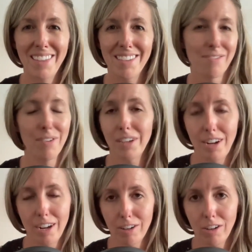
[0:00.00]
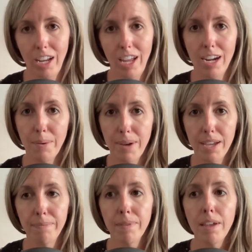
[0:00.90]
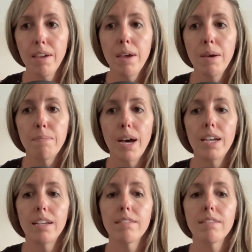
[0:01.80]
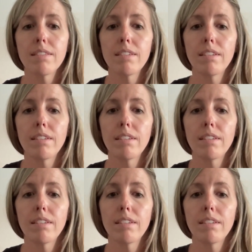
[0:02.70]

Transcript: That's really not great anyway, but